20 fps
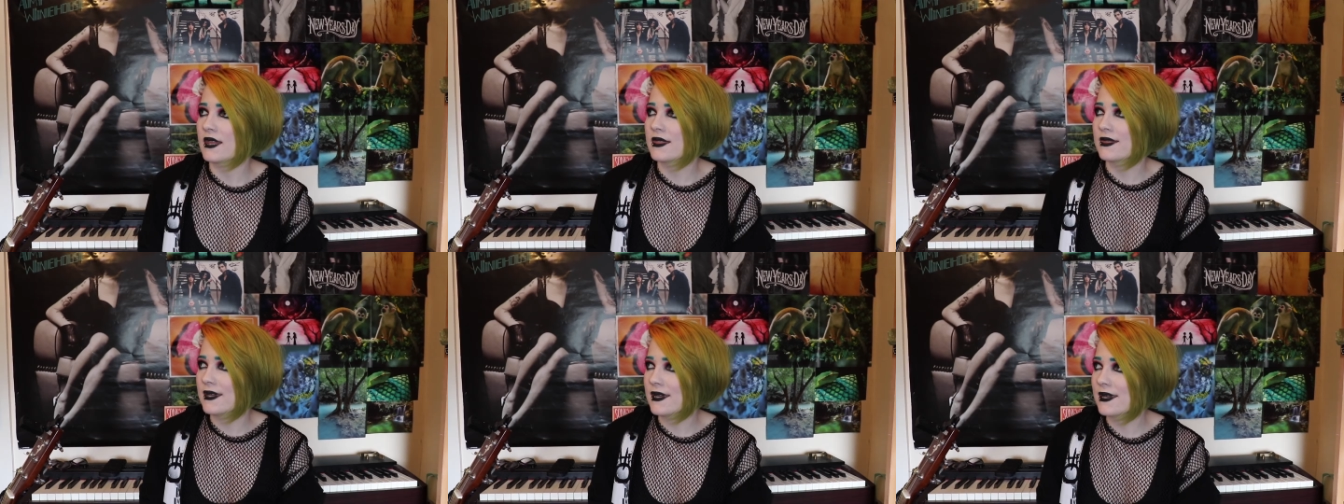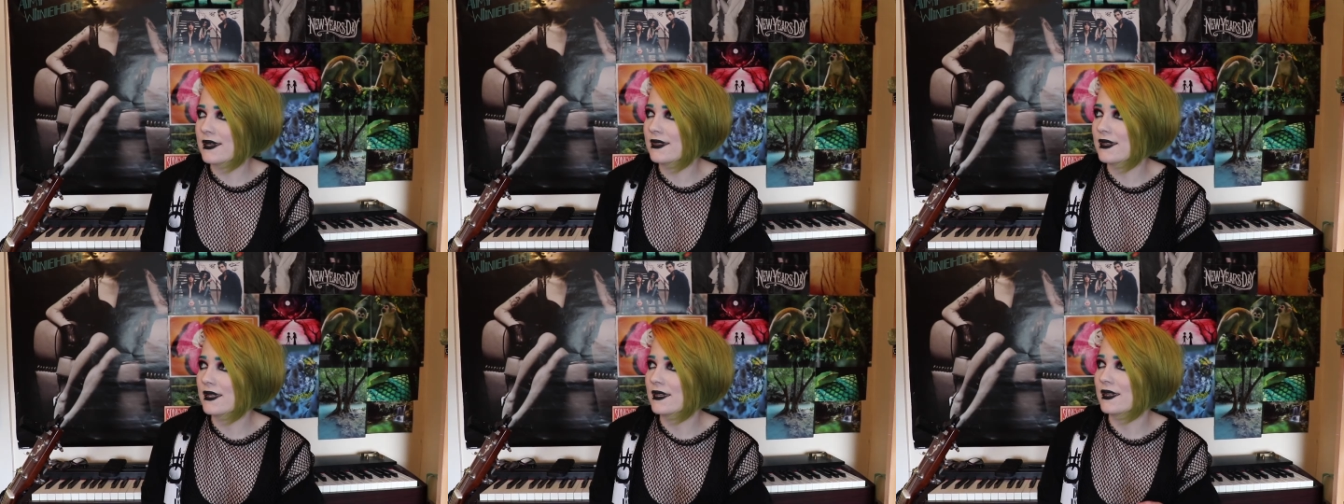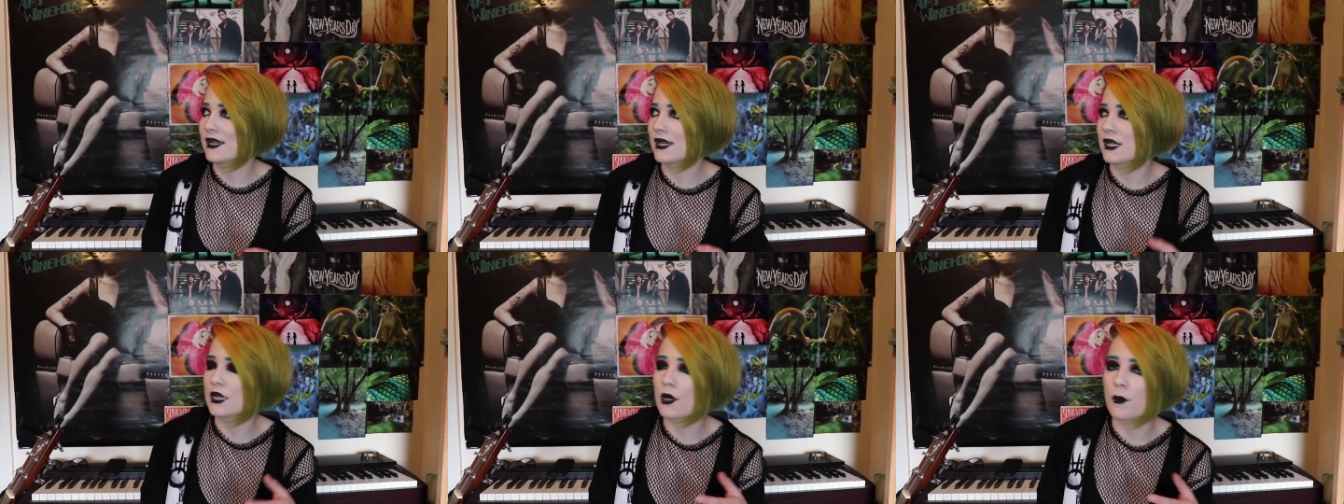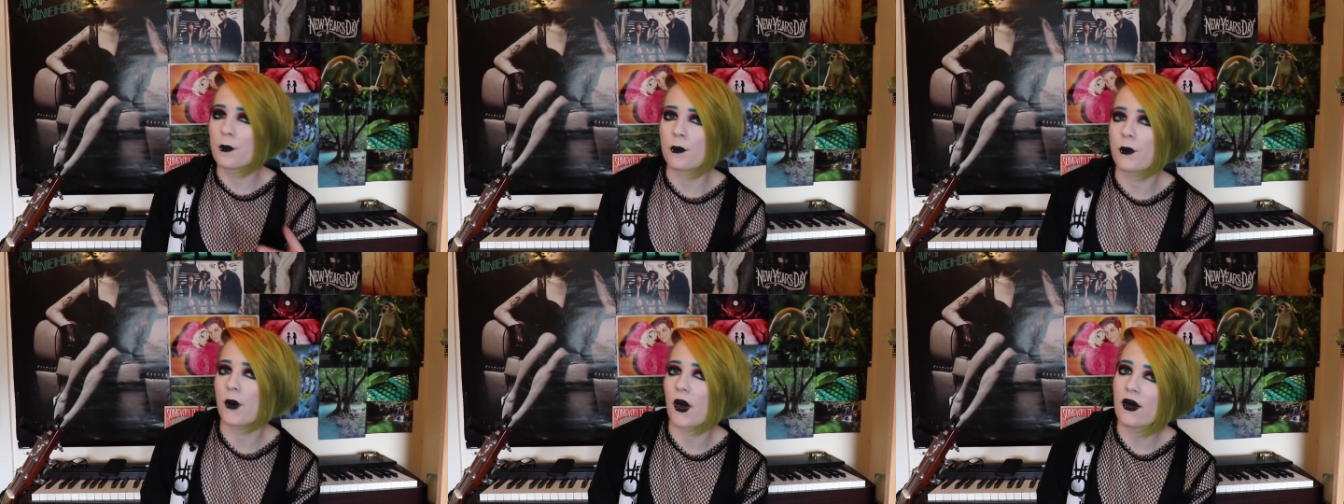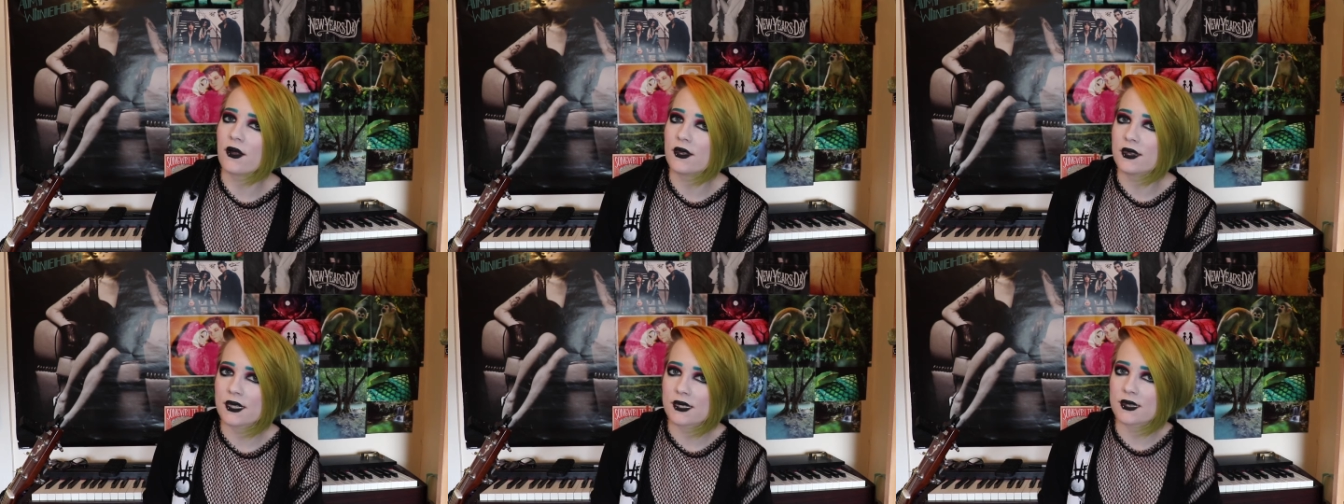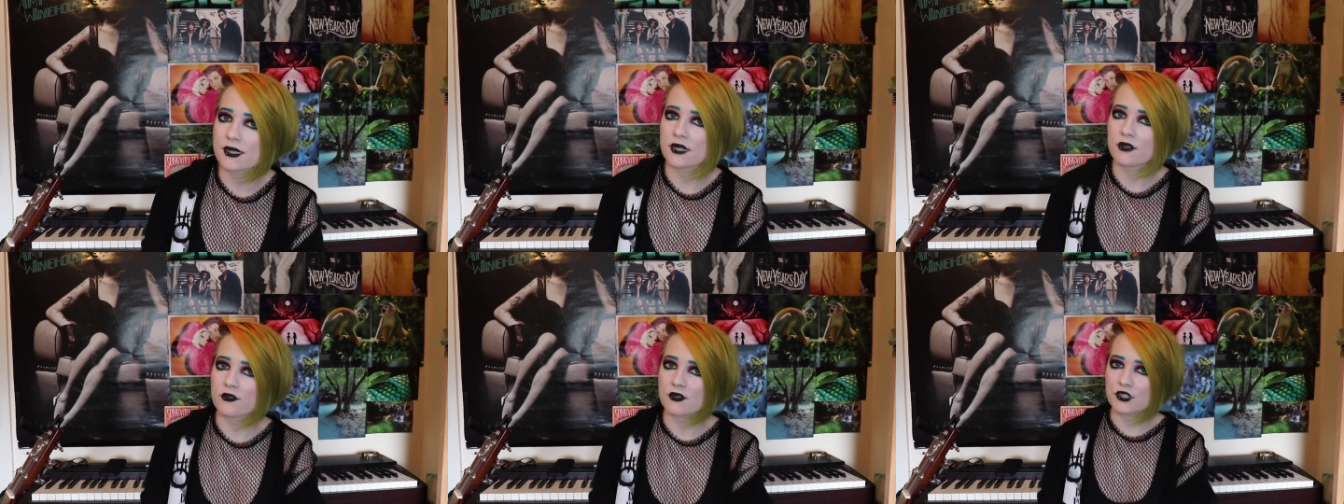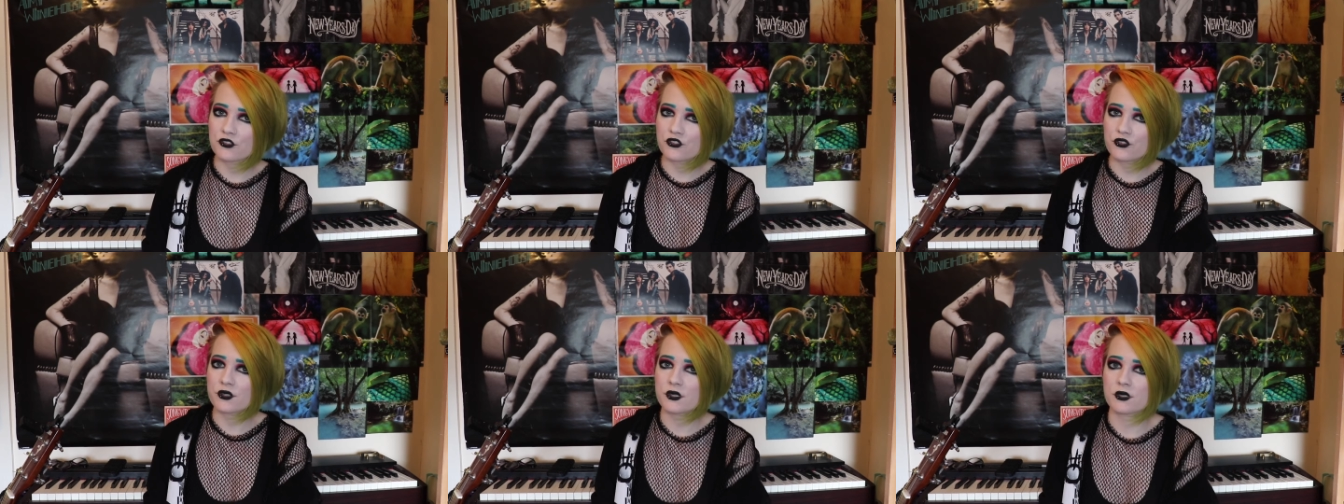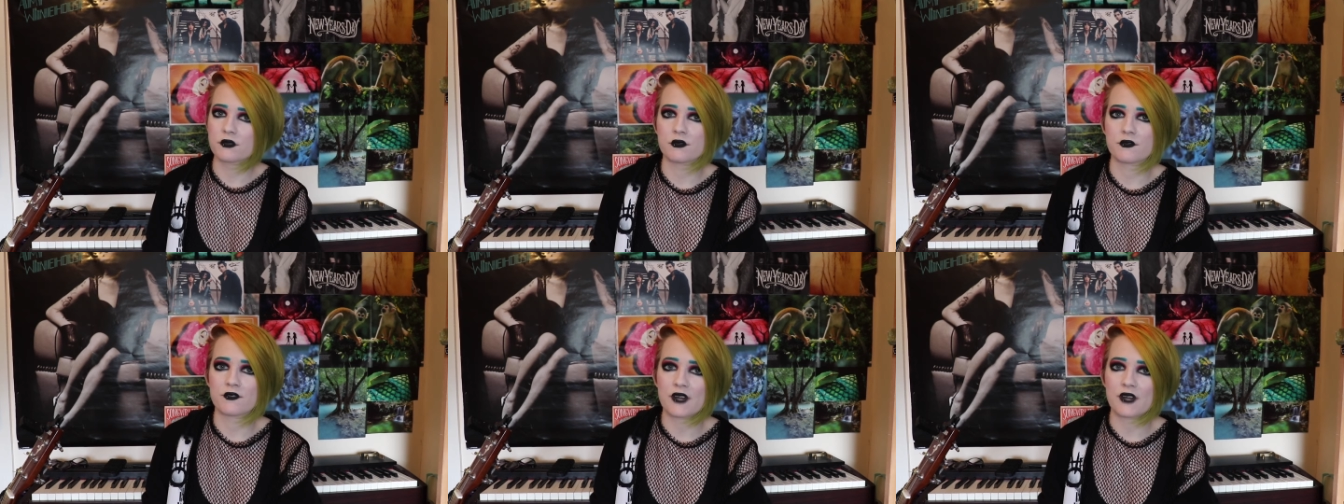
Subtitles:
I think that like the bond that the original